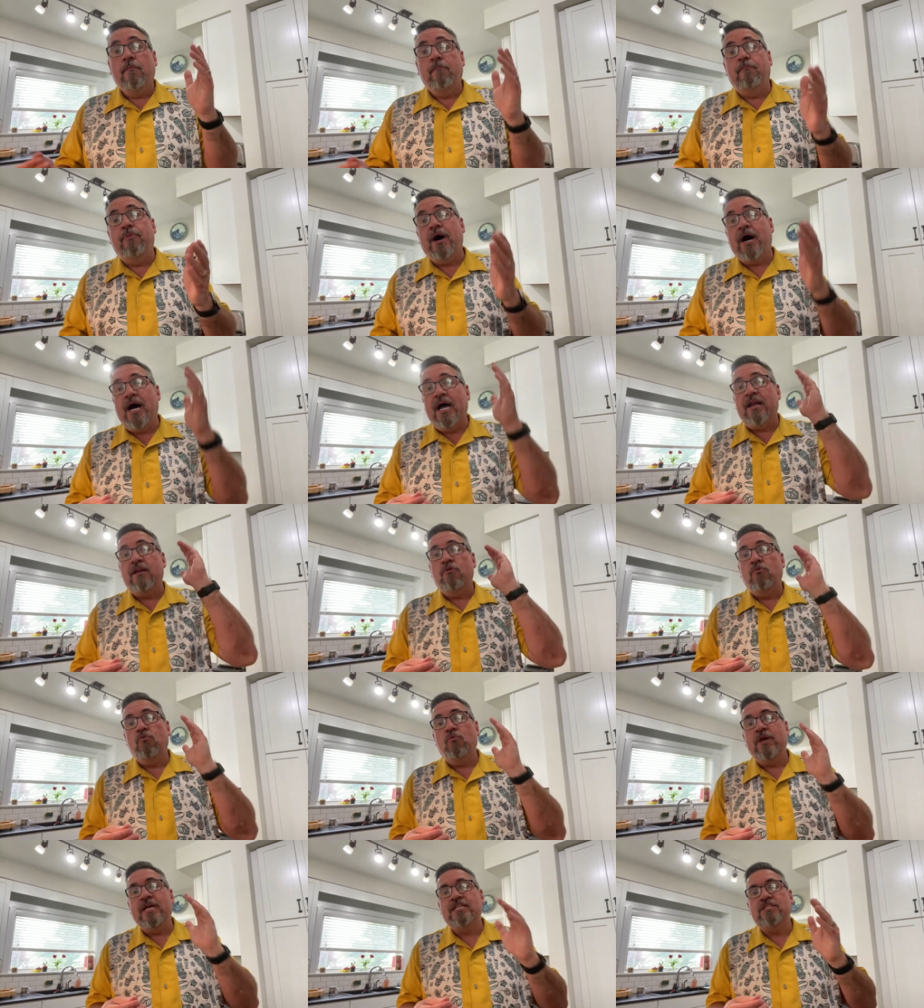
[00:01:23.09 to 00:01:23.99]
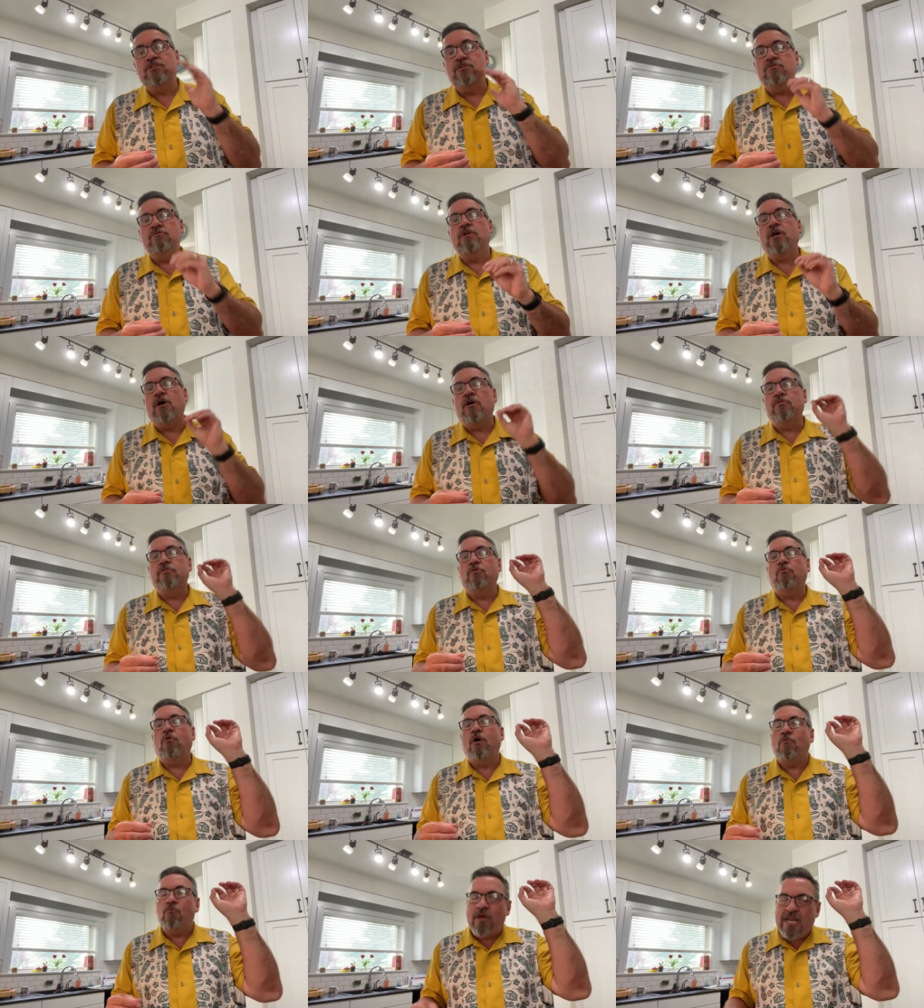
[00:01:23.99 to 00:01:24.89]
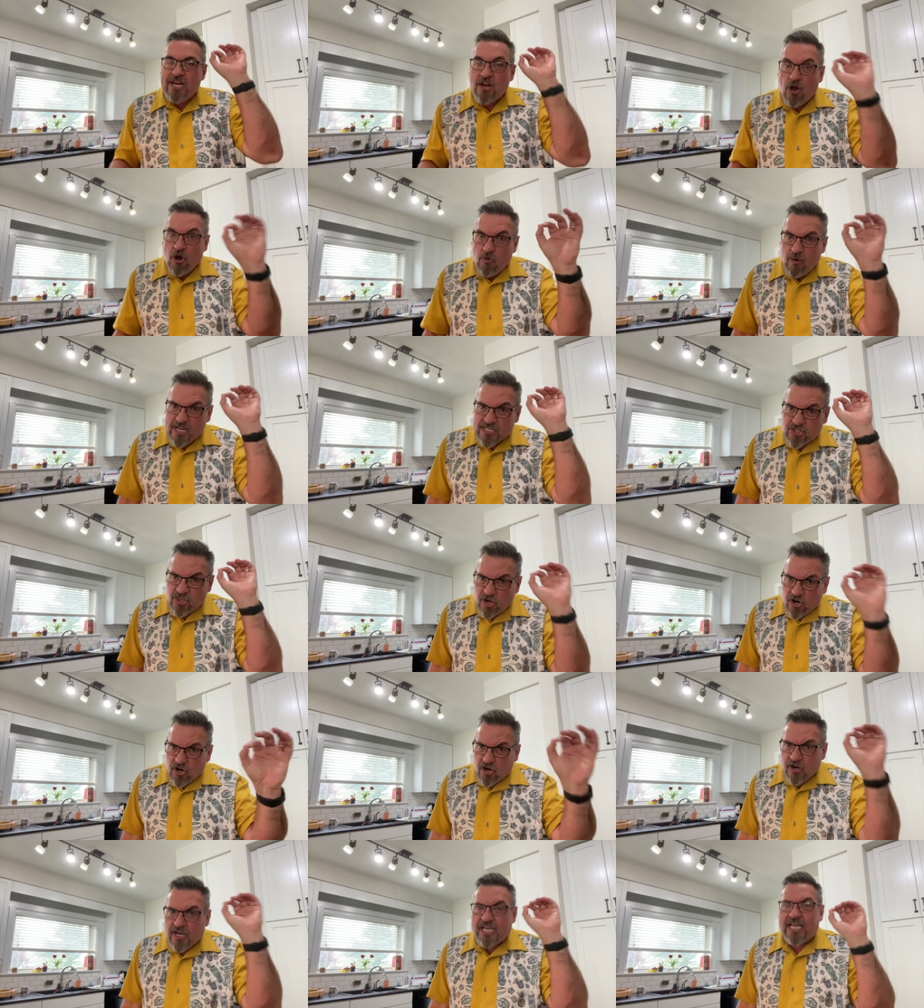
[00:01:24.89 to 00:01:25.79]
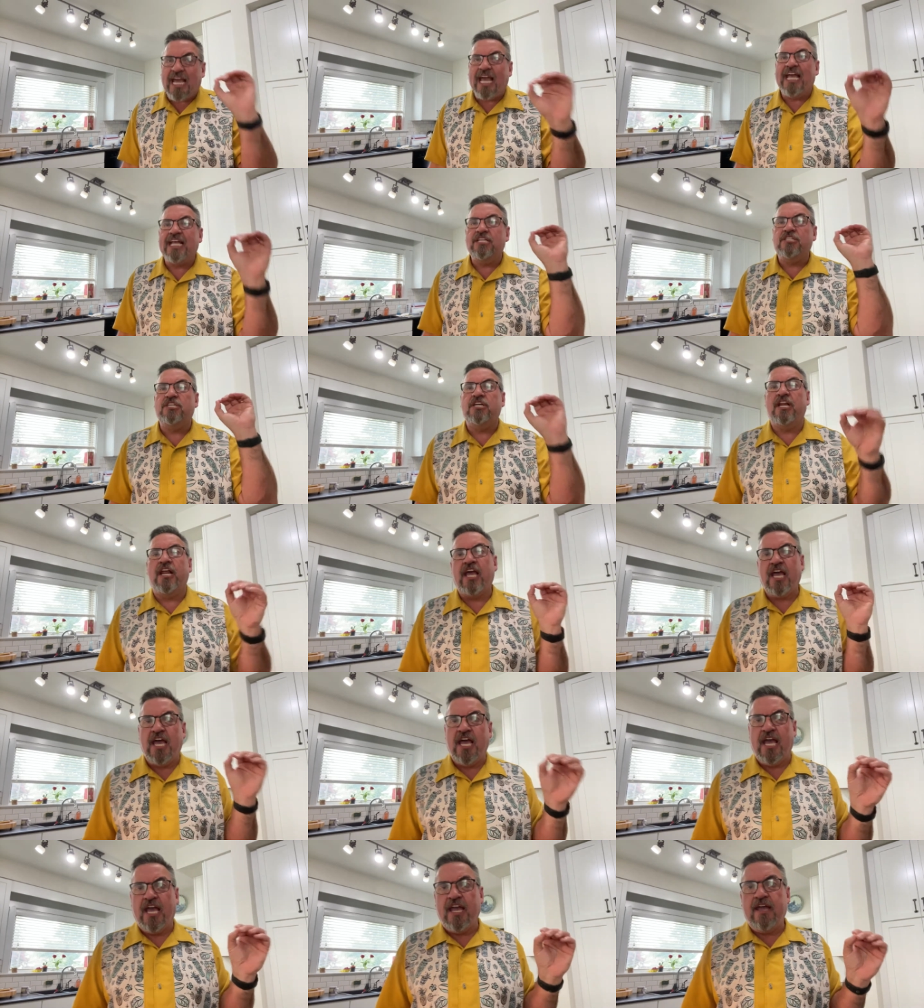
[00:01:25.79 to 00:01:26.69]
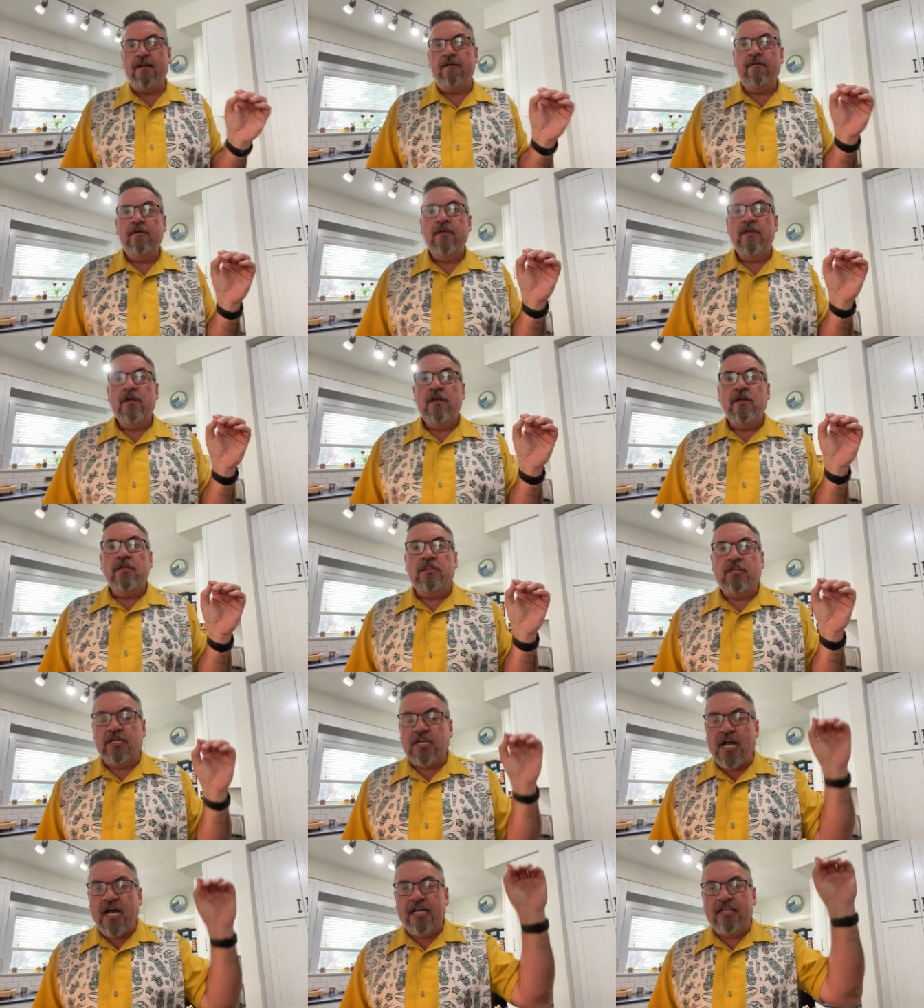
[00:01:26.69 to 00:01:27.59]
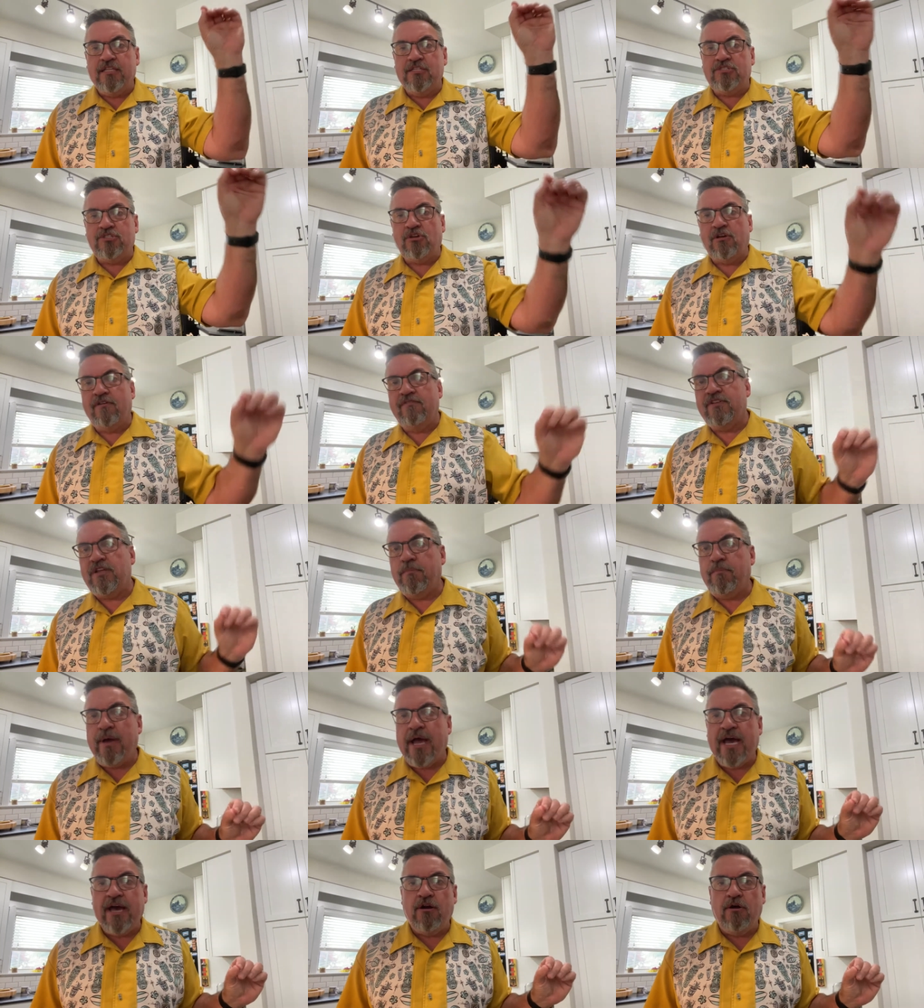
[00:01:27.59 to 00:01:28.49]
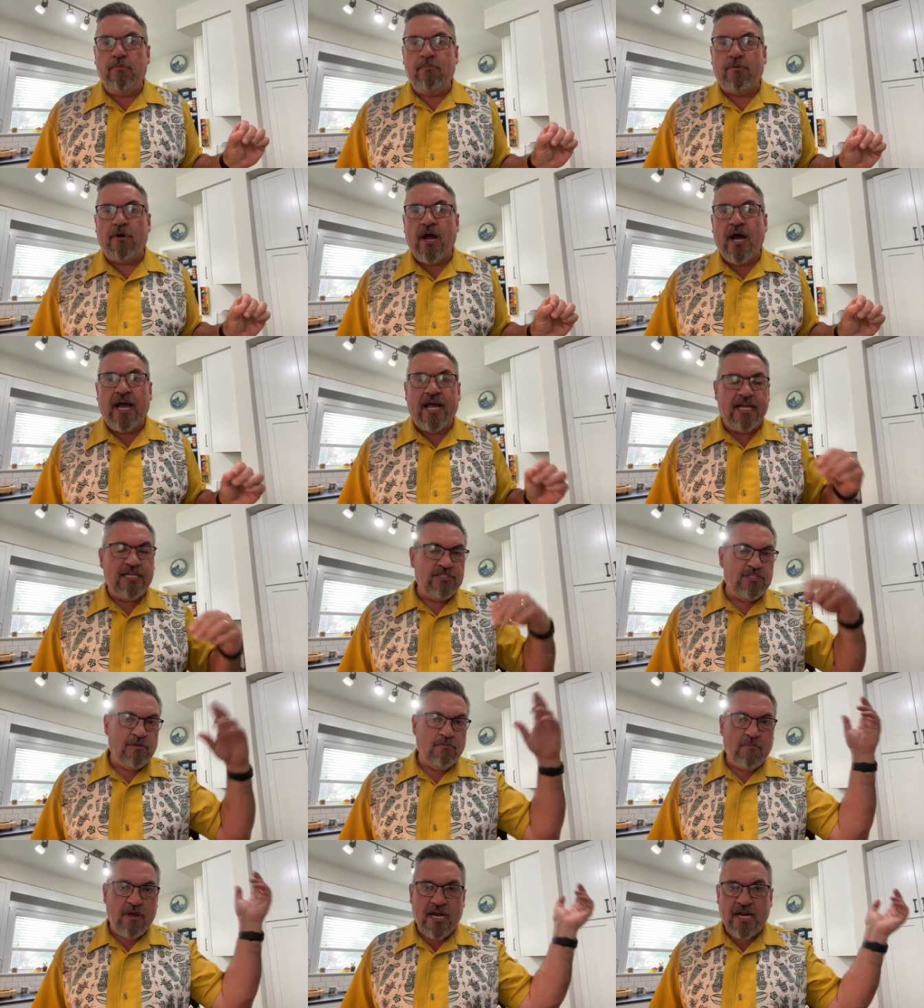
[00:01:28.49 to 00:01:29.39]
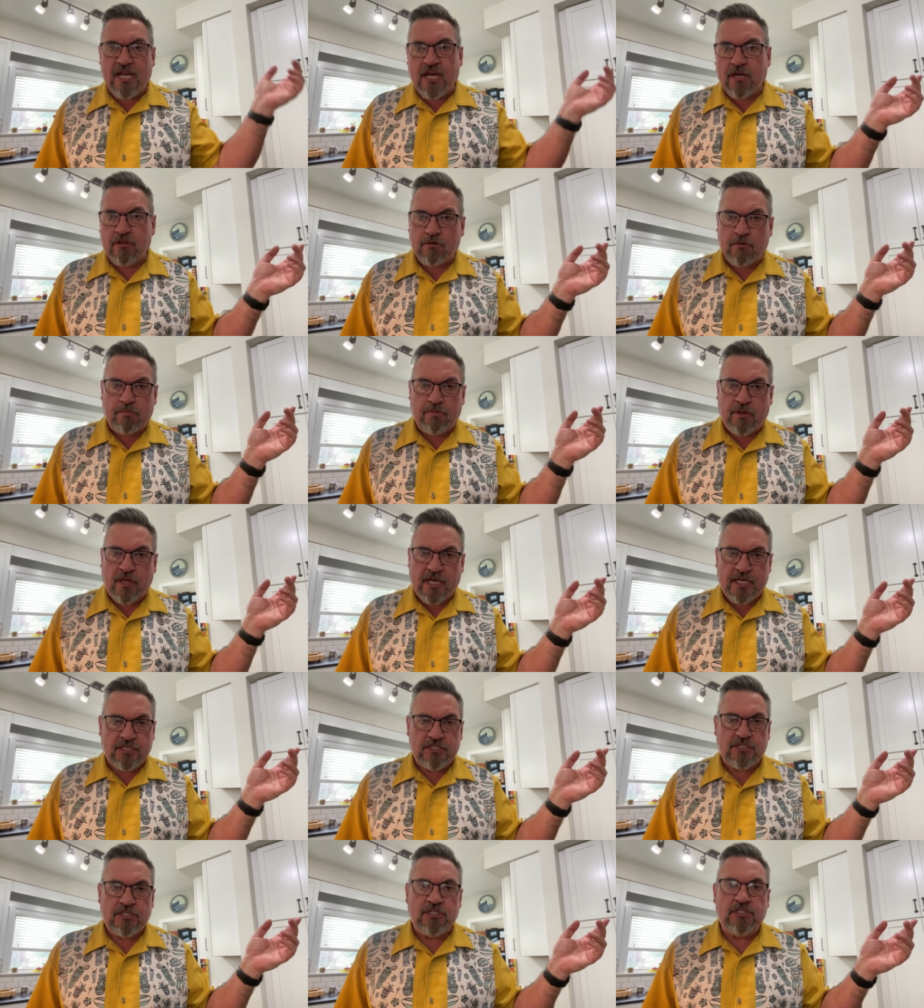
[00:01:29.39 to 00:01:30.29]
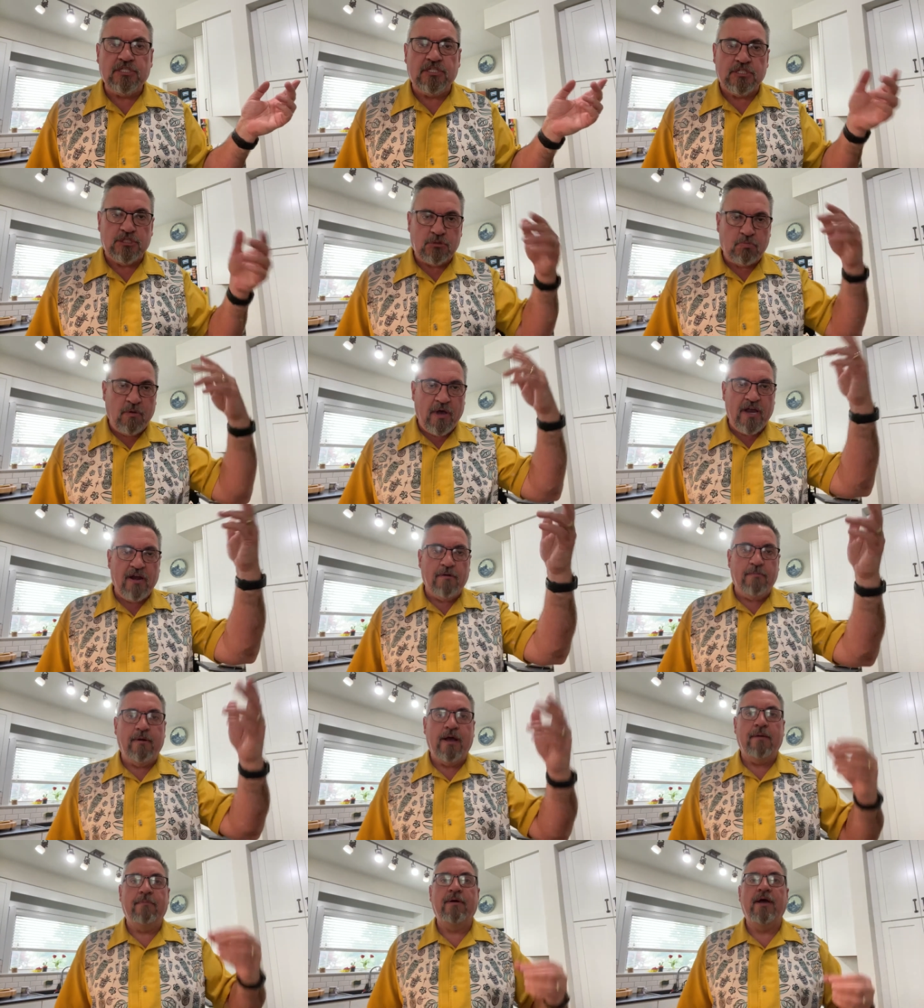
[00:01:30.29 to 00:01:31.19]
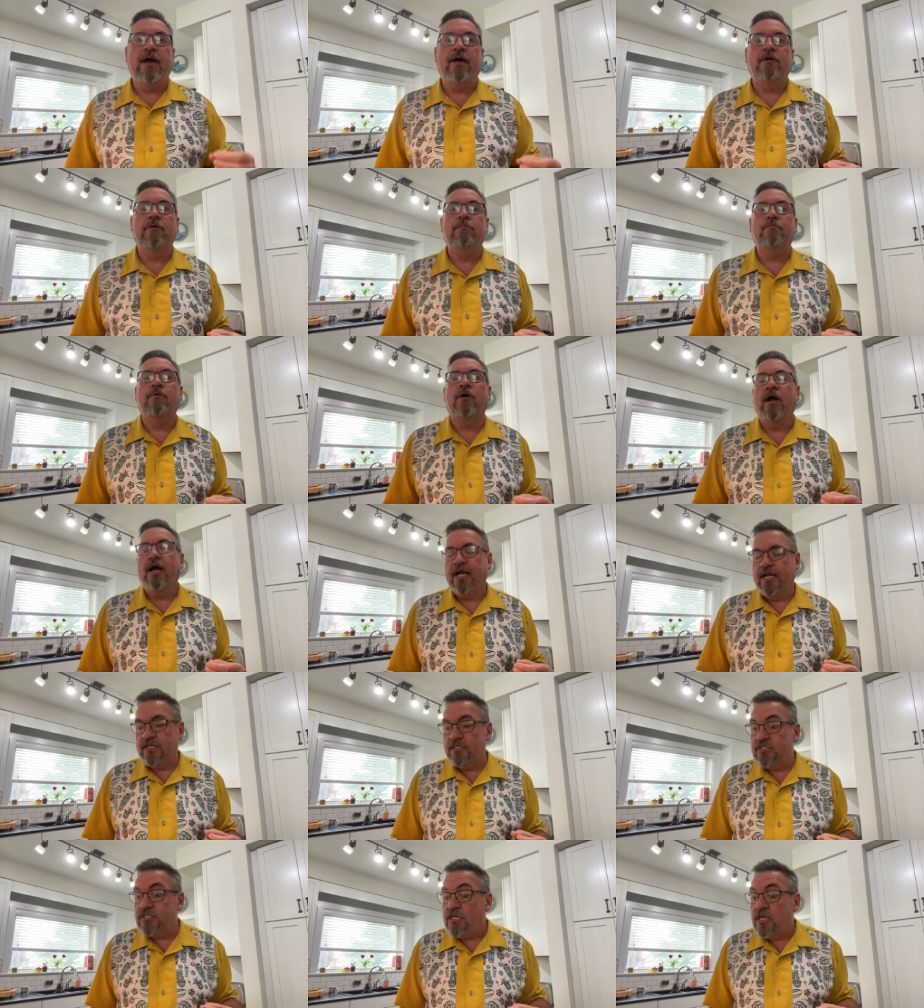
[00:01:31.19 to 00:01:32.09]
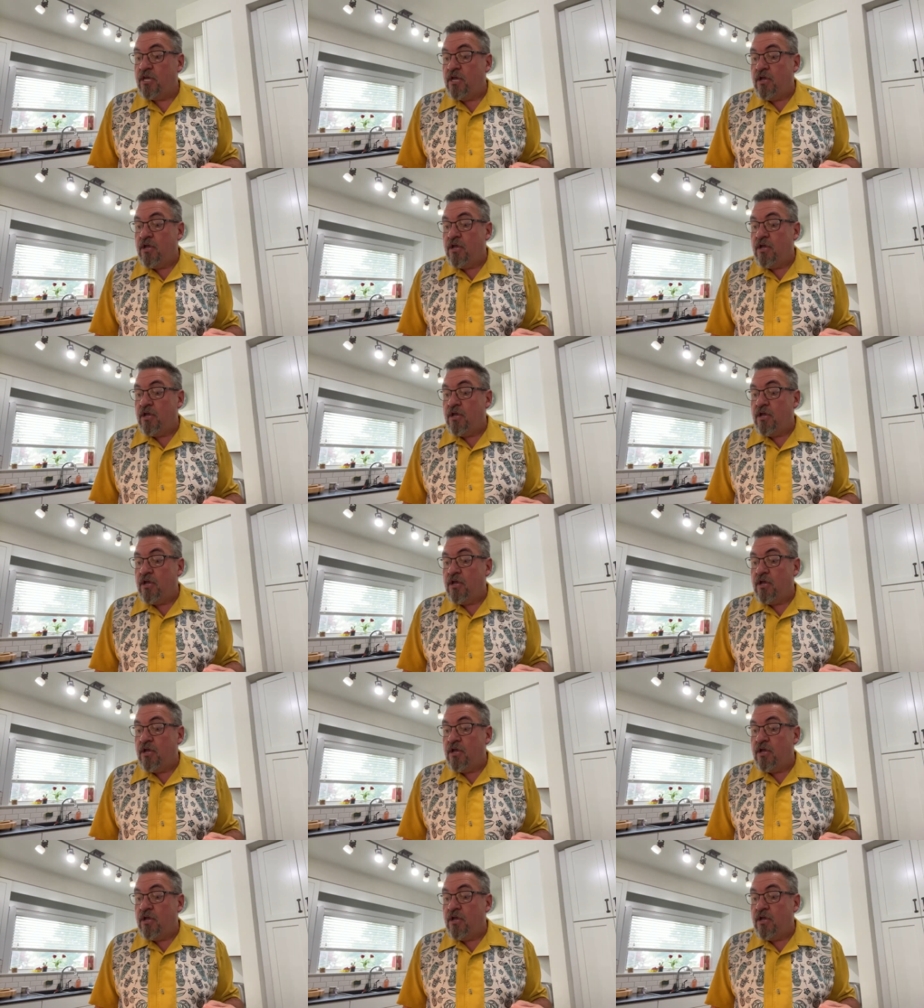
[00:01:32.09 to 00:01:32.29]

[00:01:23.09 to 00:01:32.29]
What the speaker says: But we do know that what we know as the Hurricane today, the kind that's served at Pat O'Brien's and many other places, inspired by Pat O'Brien's,